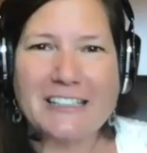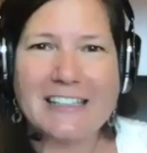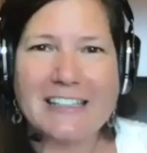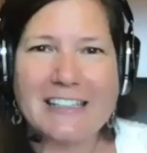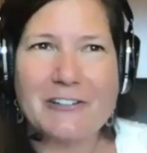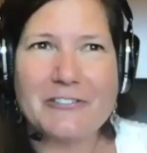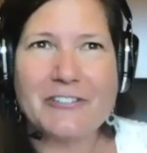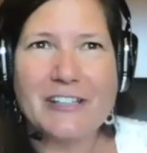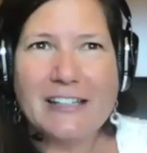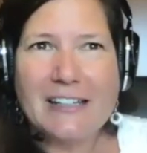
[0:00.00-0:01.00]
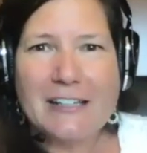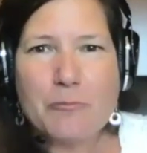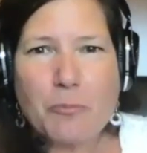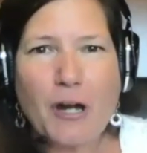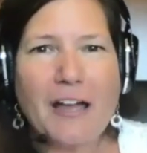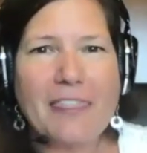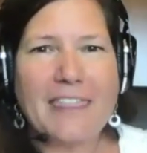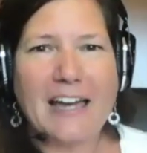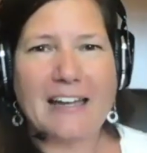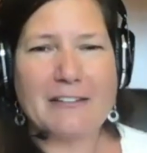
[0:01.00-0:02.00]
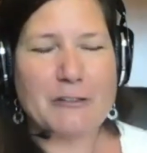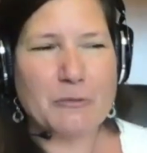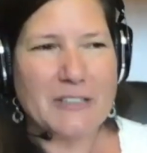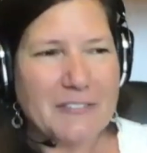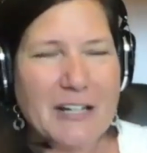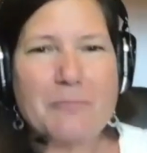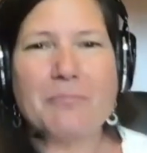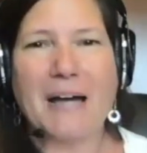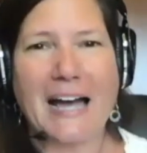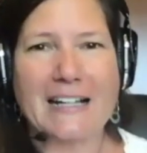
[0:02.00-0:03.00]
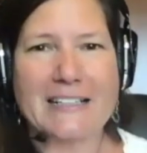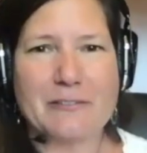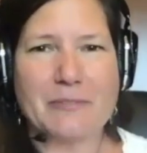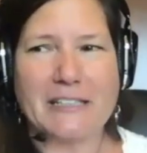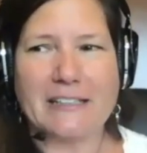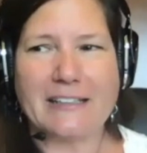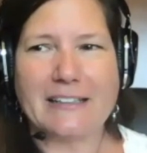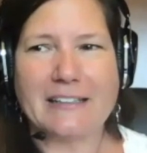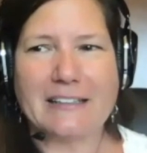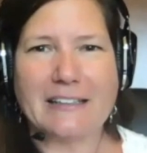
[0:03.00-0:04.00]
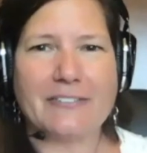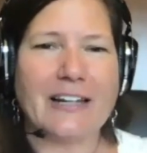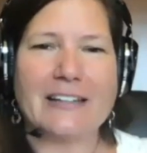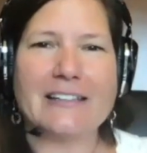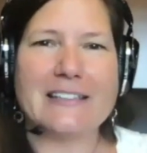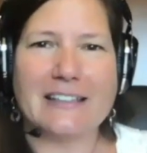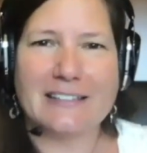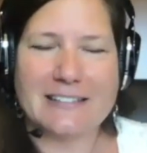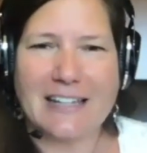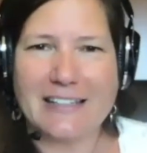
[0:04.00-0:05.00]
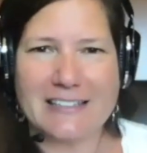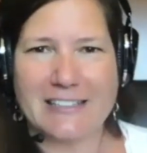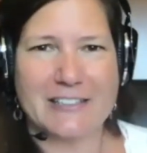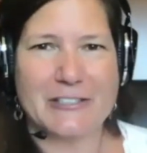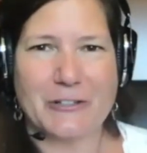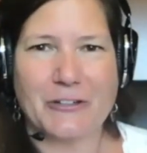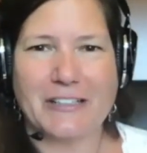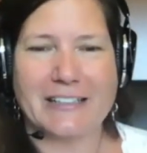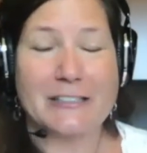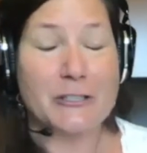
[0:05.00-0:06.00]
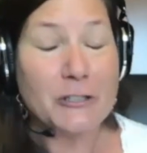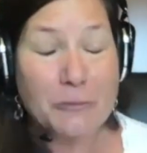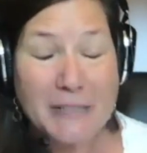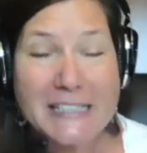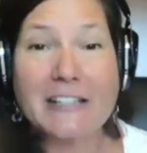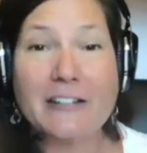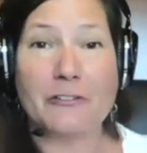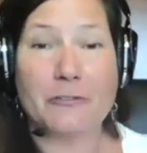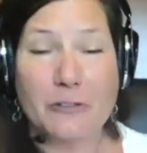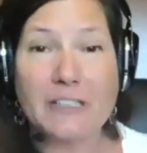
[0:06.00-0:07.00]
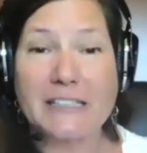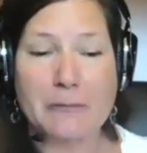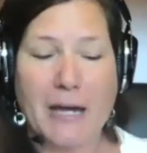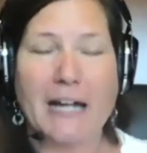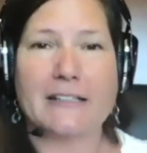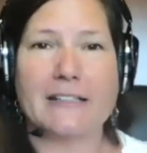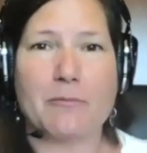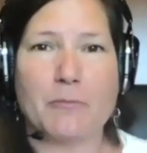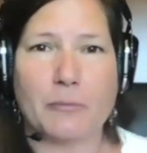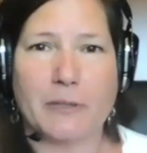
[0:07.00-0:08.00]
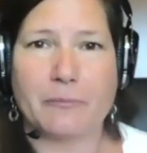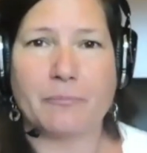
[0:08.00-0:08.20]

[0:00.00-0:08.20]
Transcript: have wouldn't have come back to me if I hadn't dug into the story and took myself really back to that moment.